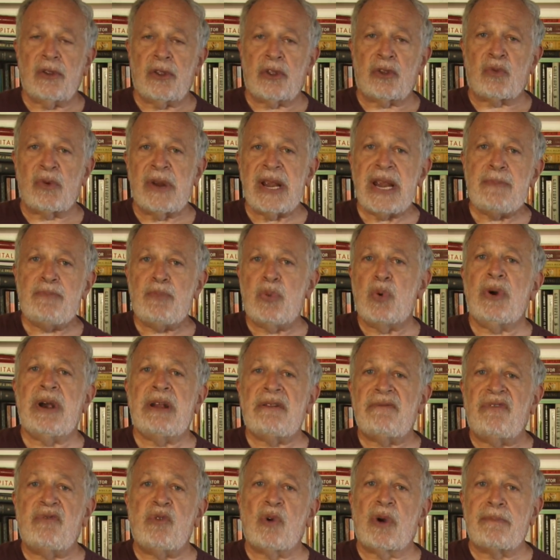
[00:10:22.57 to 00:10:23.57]

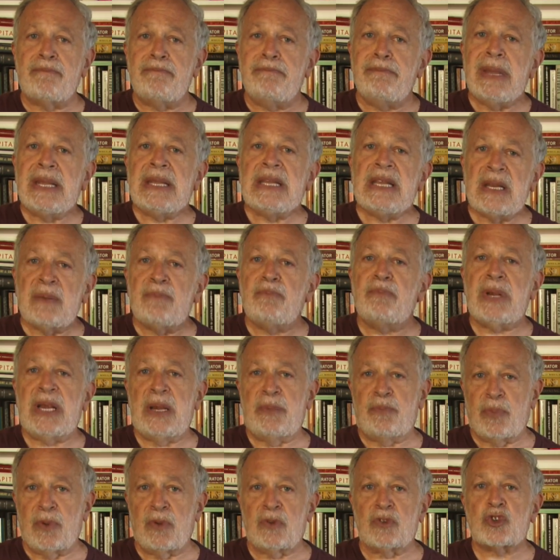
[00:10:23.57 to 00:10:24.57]
3.4 million
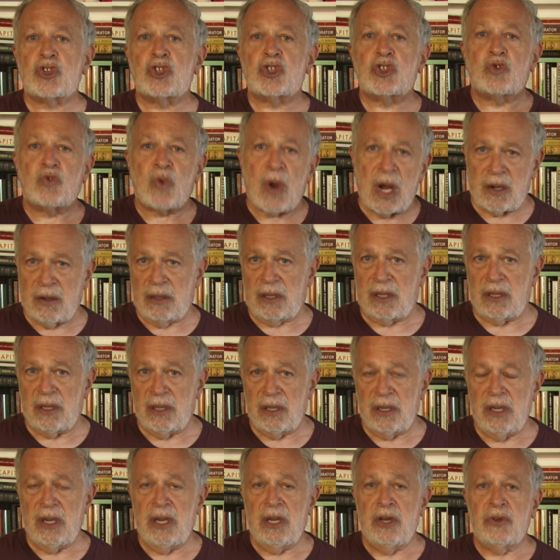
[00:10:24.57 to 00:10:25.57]
people struggle
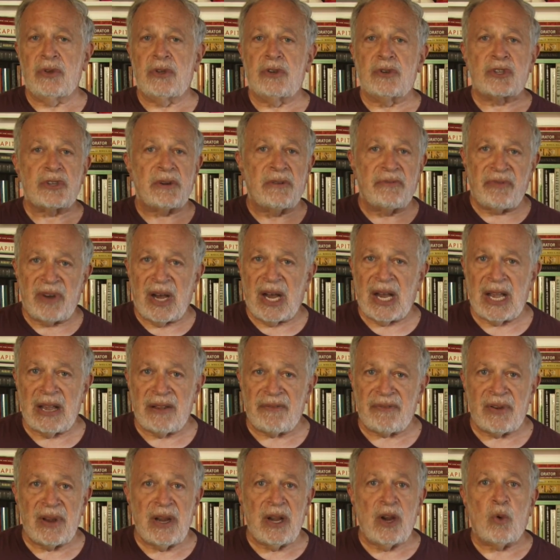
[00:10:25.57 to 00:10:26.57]
to
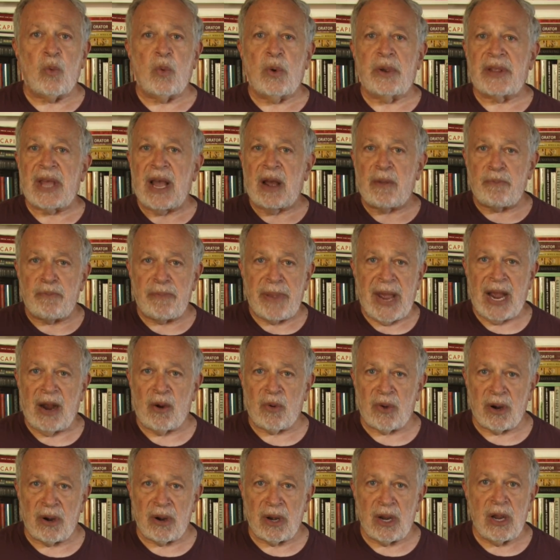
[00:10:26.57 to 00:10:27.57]
survive without
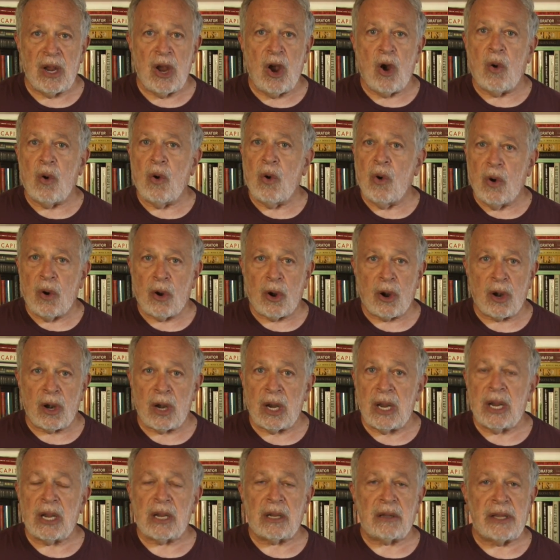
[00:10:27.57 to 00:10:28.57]
power
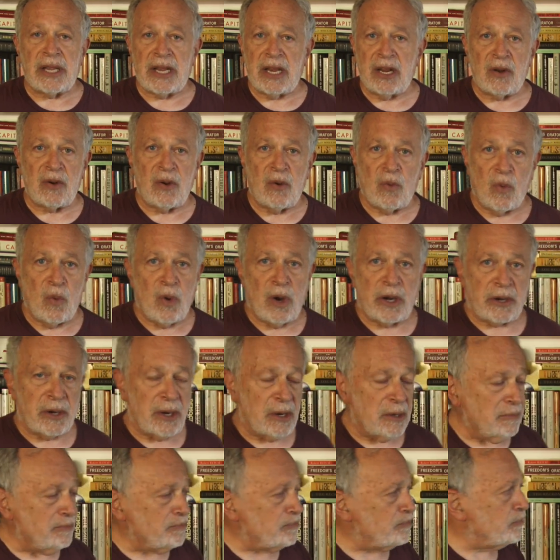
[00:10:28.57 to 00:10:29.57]
or clean
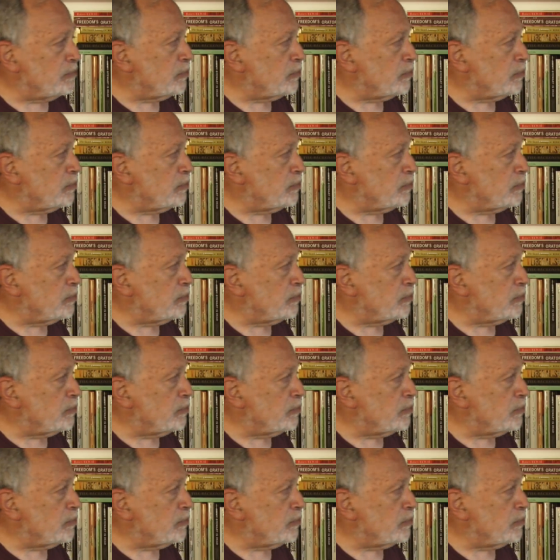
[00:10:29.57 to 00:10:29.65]
water.